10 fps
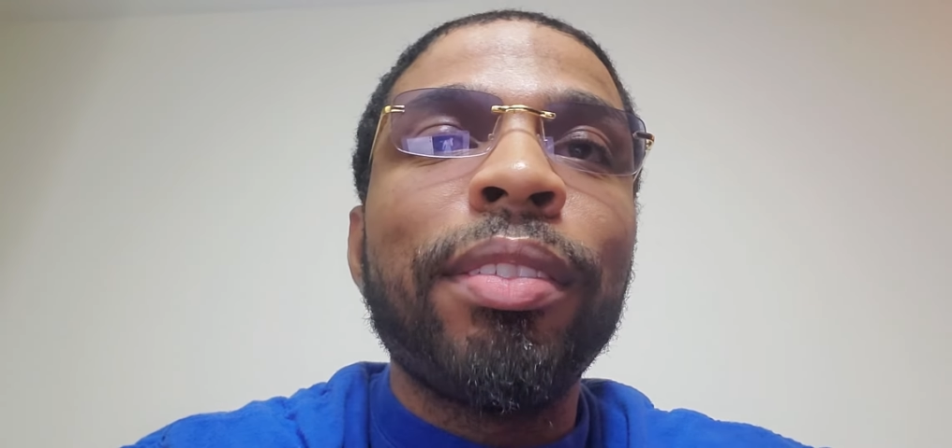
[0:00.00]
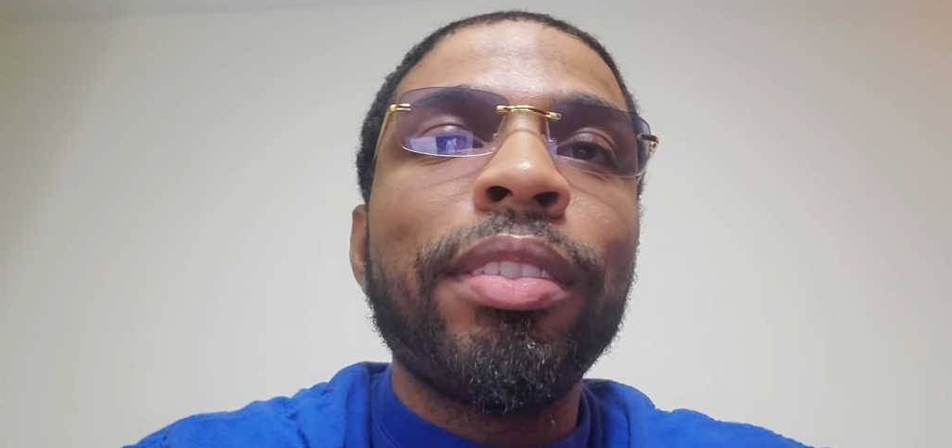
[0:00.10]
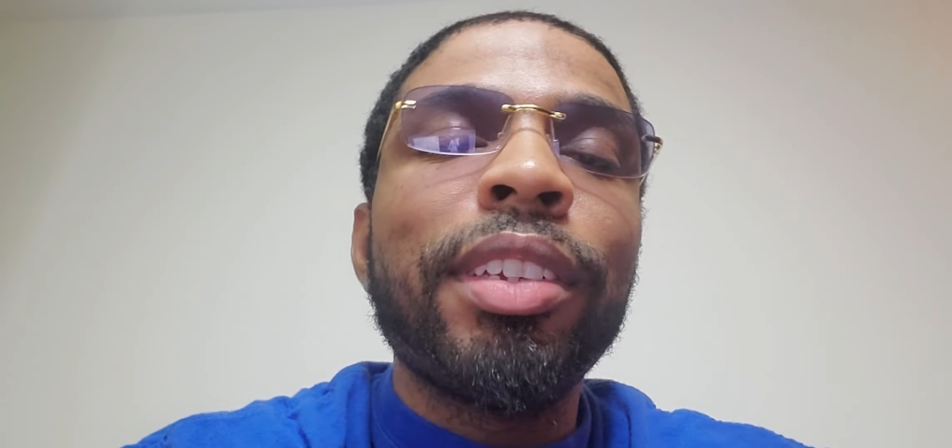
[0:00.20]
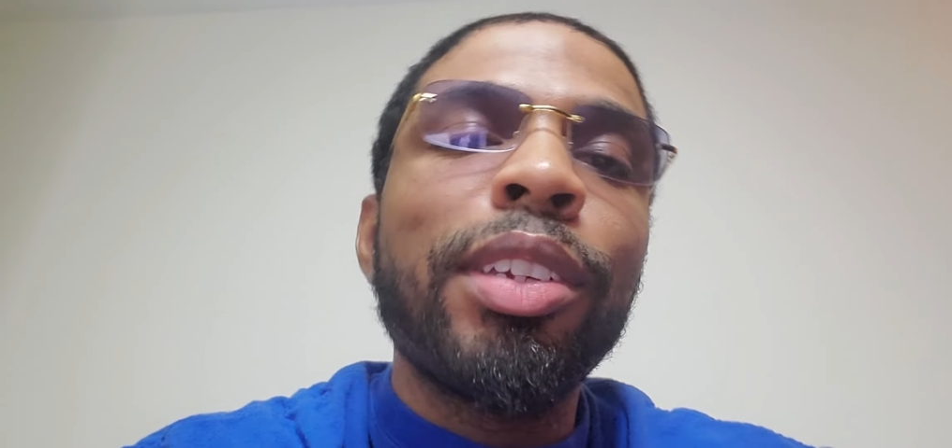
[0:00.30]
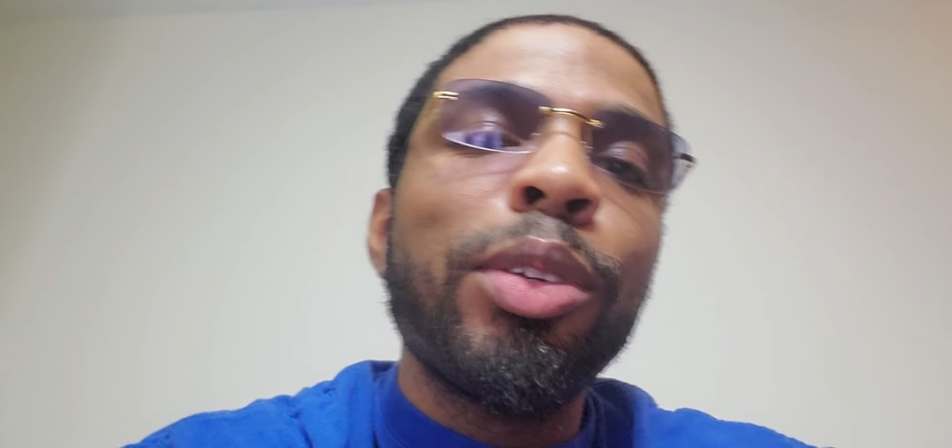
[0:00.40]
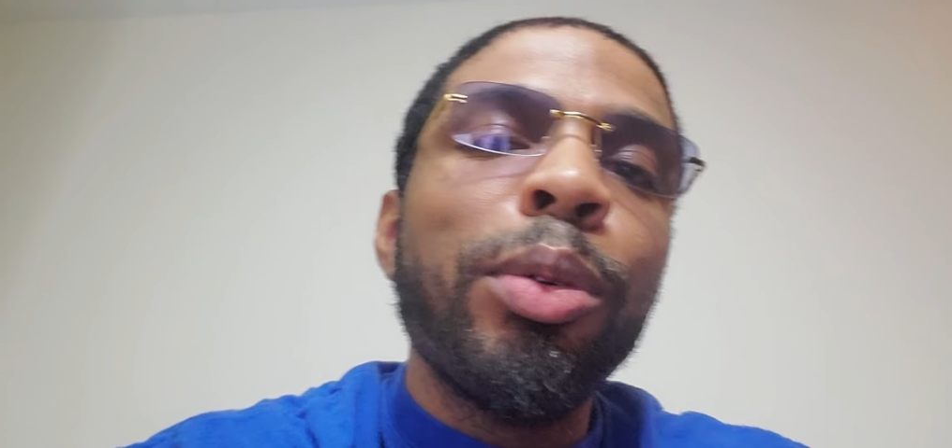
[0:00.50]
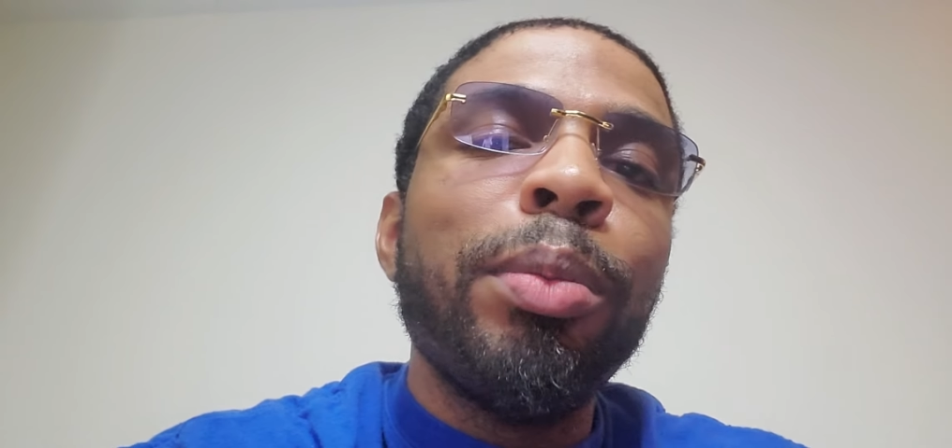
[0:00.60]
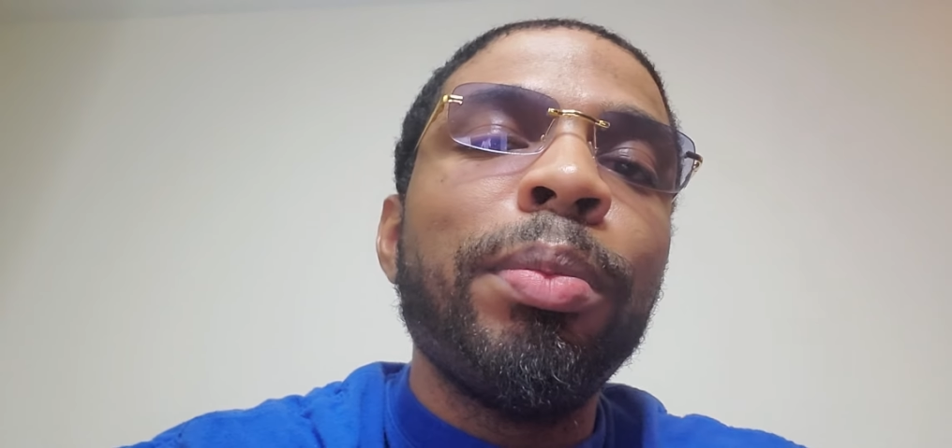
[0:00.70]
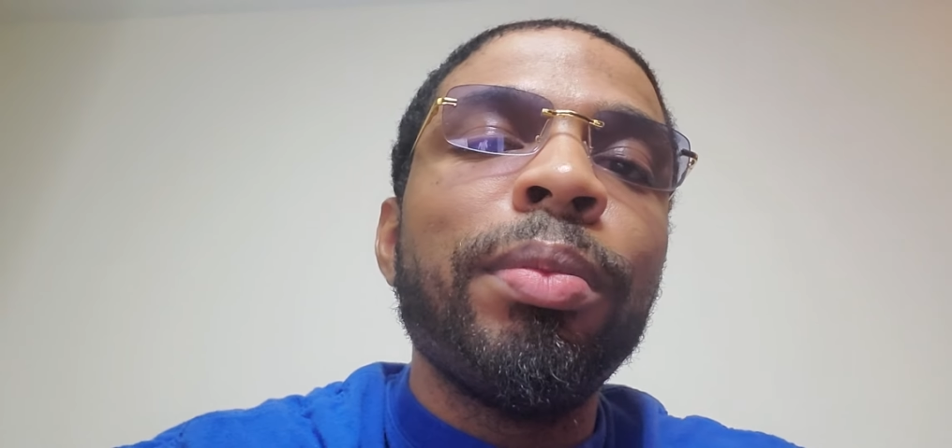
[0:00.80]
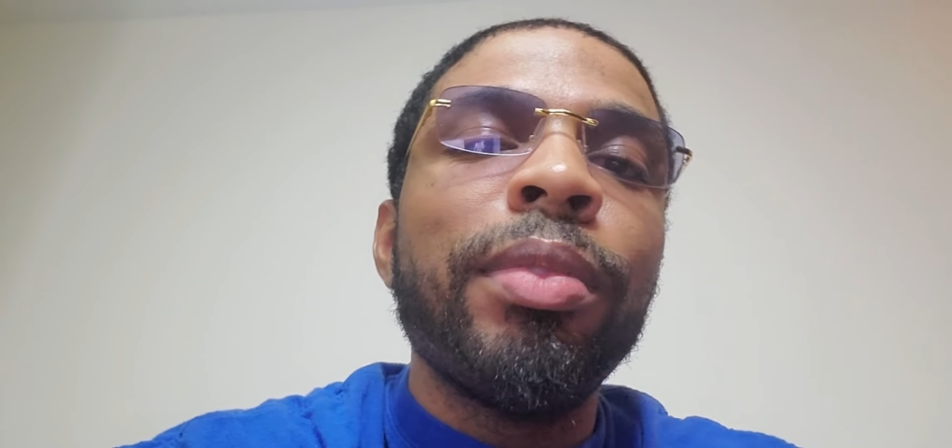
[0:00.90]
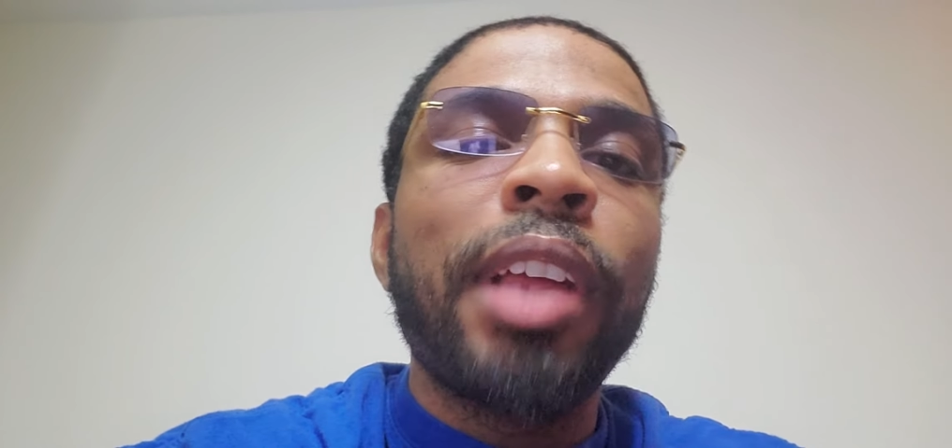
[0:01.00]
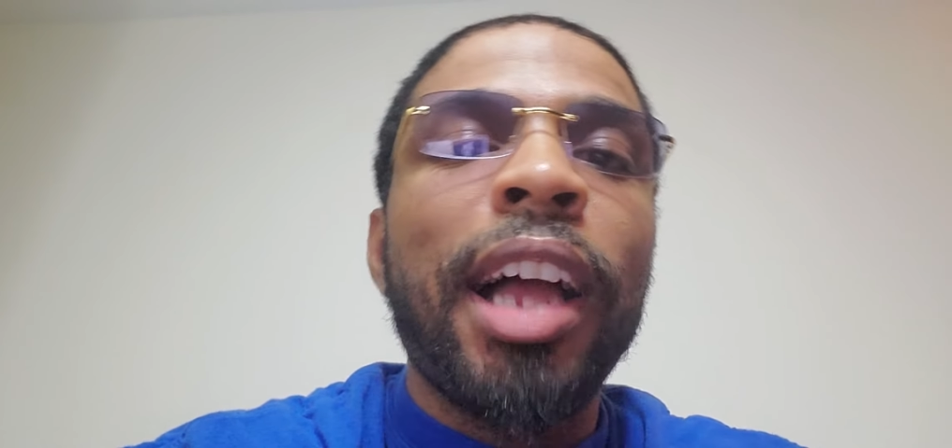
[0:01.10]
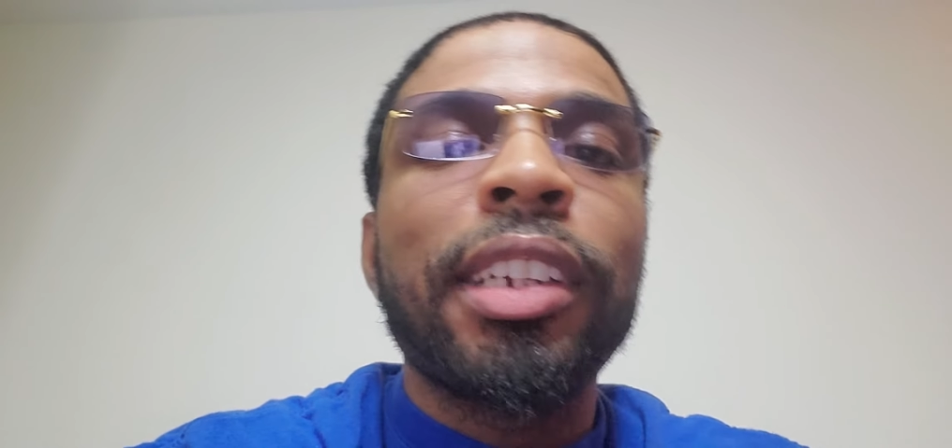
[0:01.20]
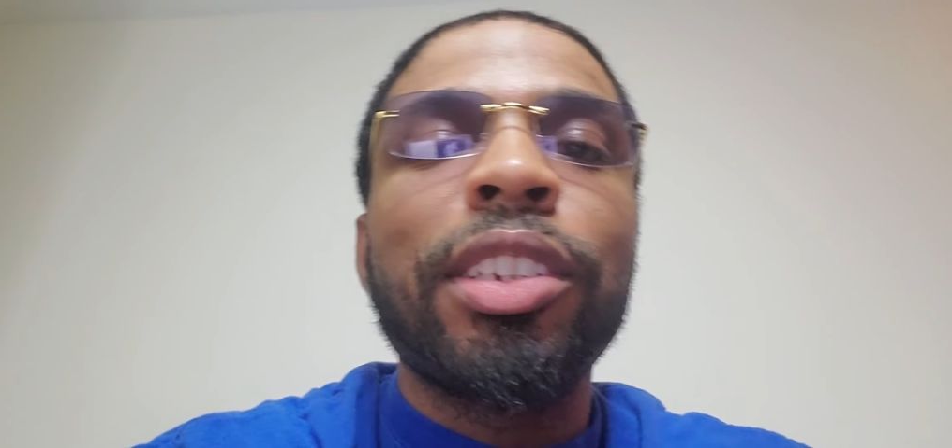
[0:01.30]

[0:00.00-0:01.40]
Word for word: Snoop, Dr.